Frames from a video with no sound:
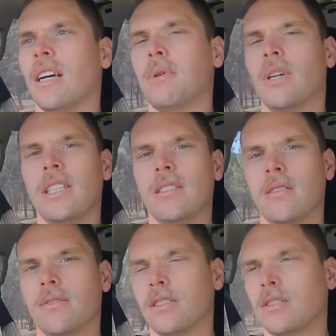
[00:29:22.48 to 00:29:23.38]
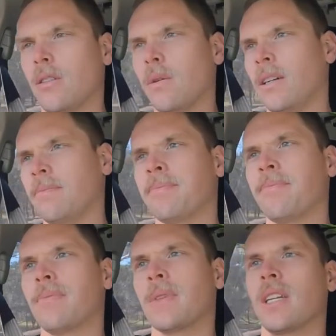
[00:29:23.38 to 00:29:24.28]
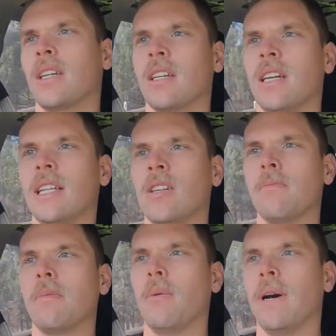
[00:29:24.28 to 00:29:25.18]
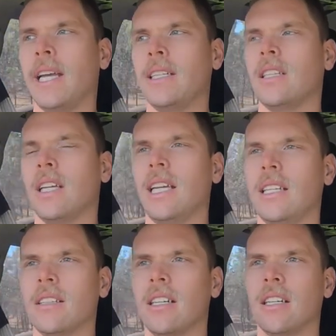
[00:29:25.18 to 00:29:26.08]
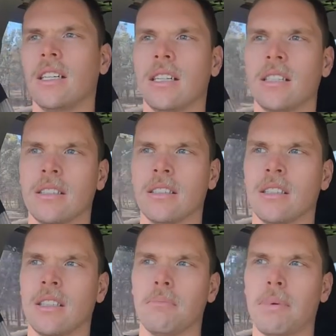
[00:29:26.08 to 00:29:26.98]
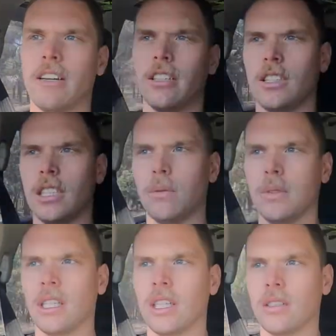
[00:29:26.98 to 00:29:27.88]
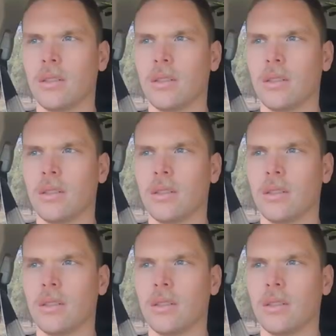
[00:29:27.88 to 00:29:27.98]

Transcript: Mines for a tour, and then on my way to either Parachilna